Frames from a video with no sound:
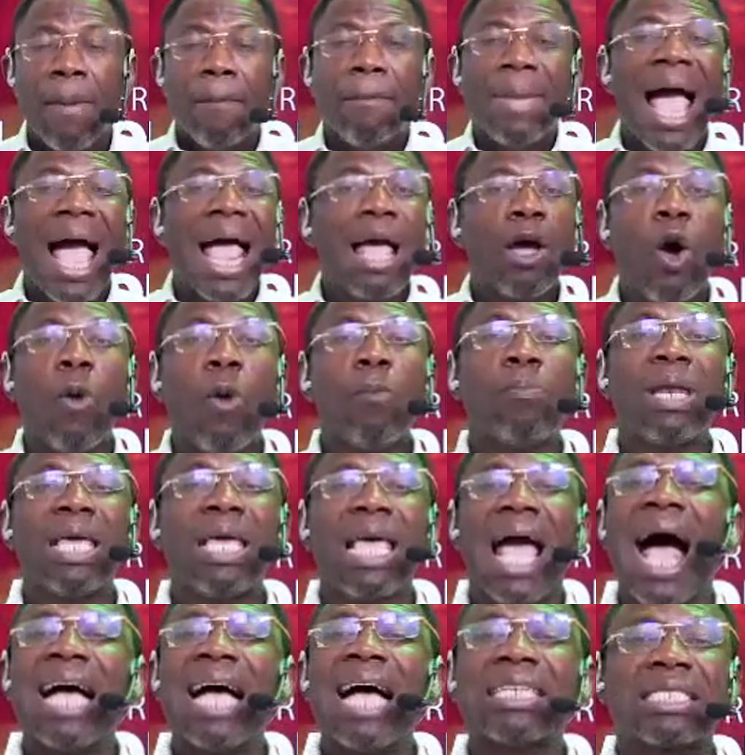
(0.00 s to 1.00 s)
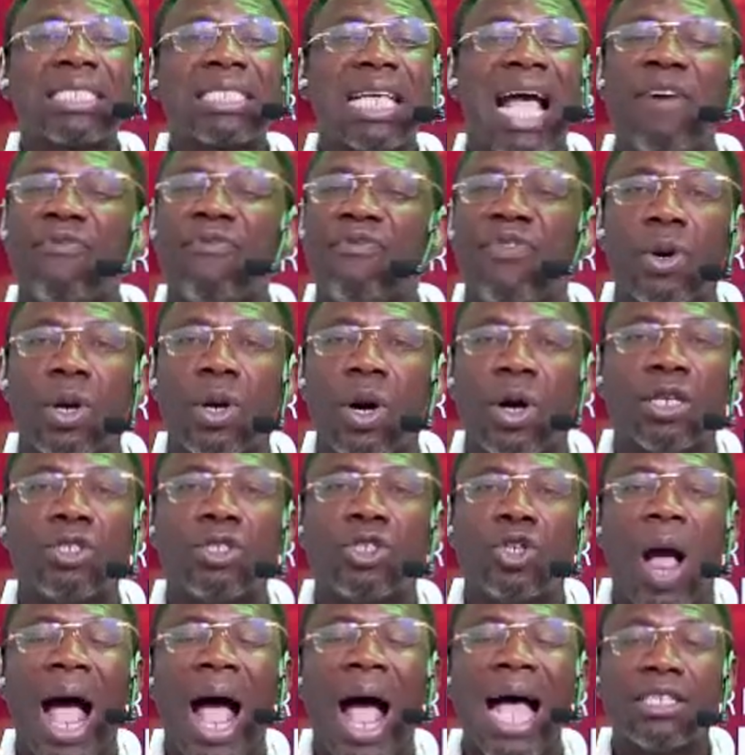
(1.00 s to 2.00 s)
May I humbly ask, I've
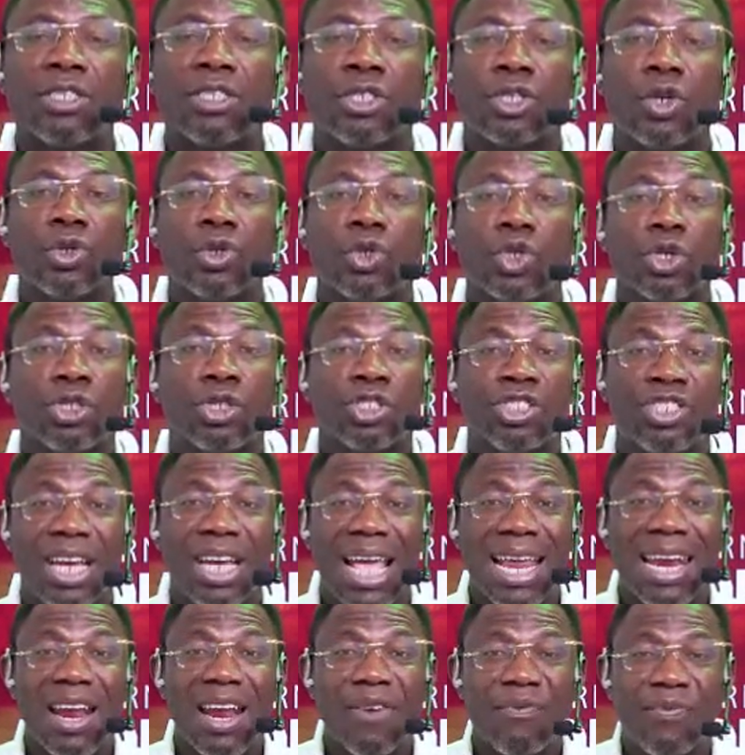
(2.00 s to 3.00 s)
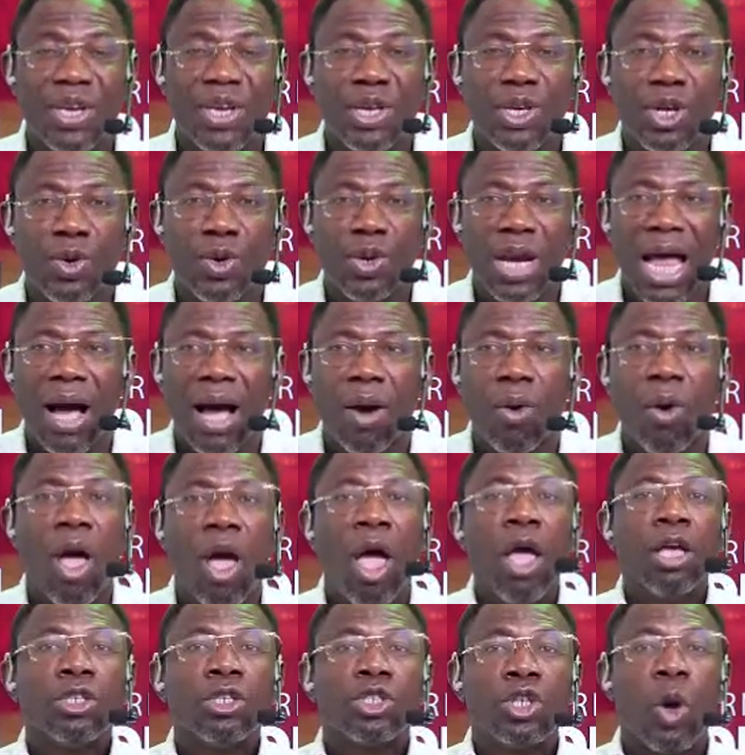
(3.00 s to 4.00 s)
forgotten to ask you to share the video now.
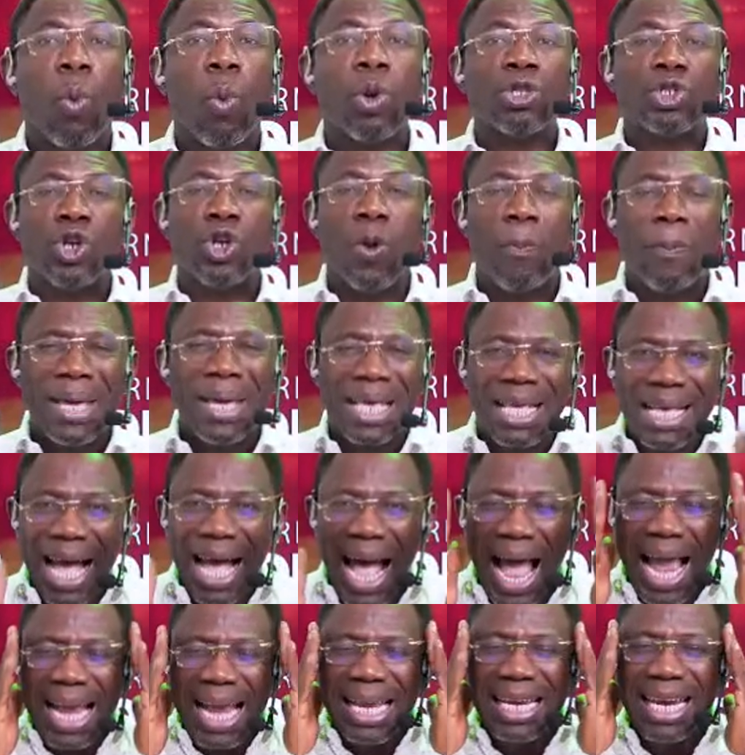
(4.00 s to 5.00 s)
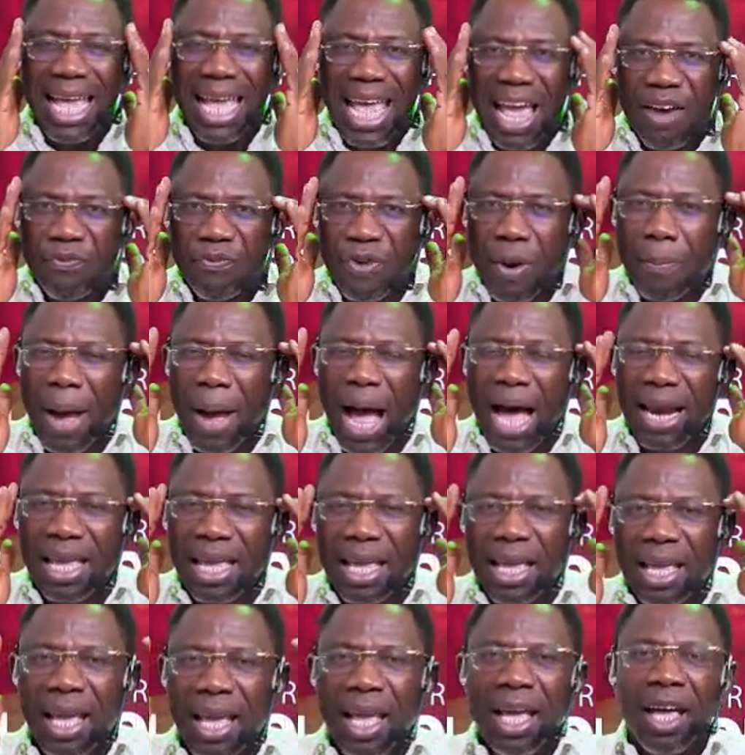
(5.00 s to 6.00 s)
So would you be kind,
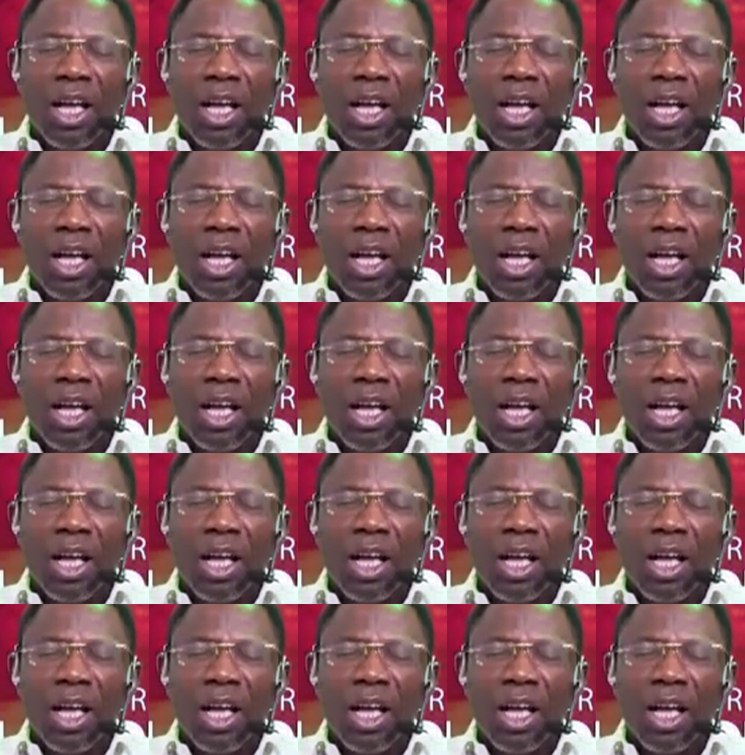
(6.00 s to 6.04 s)
everybody?